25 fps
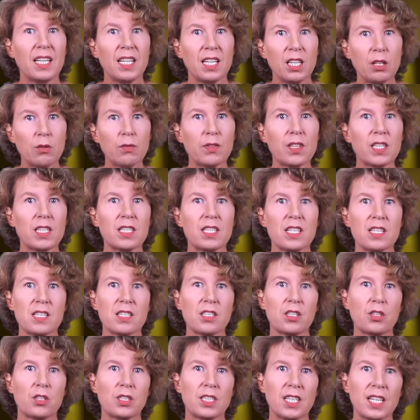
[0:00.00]
If the
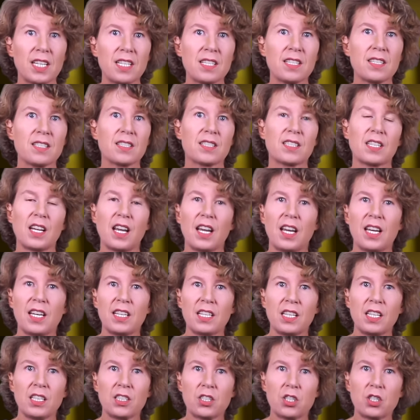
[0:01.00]
test containers
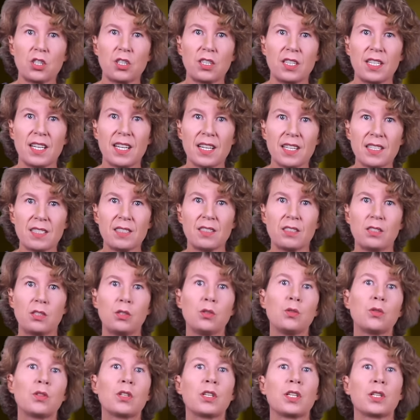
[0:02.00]
had actually held
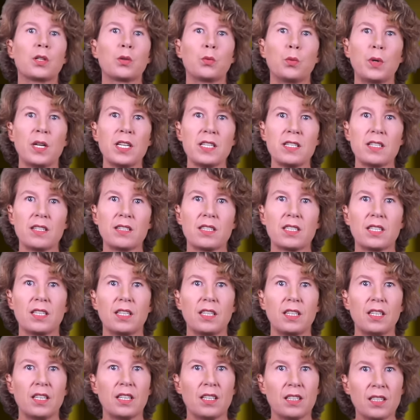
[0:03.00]
nuclear waste,
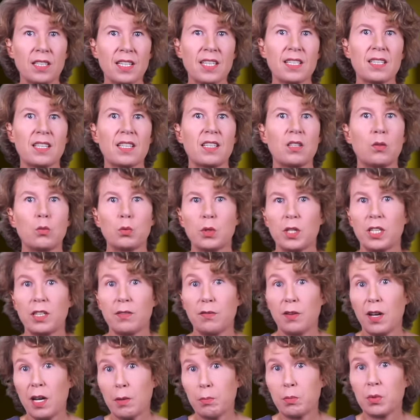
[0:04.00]
nothing would have
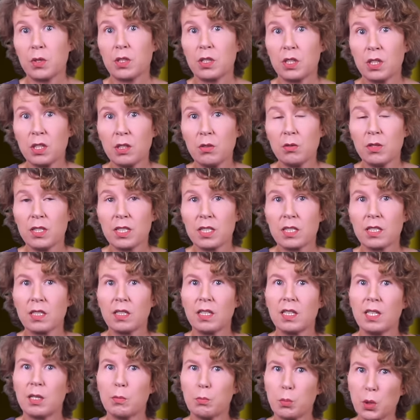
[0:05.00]
happened to it,
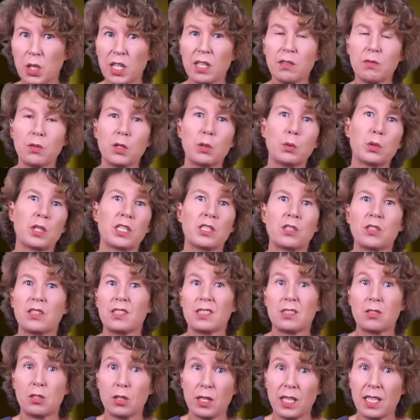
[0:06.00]
but everyone on
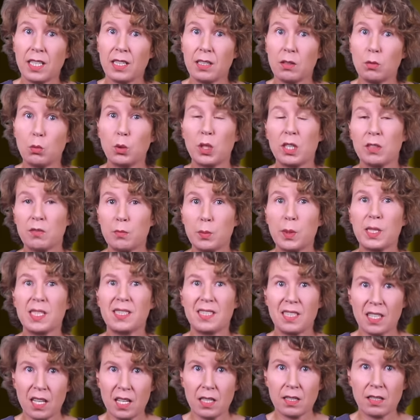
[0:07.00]
the train would have been
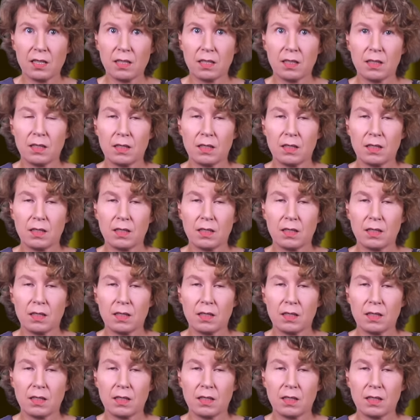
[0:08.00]
dead.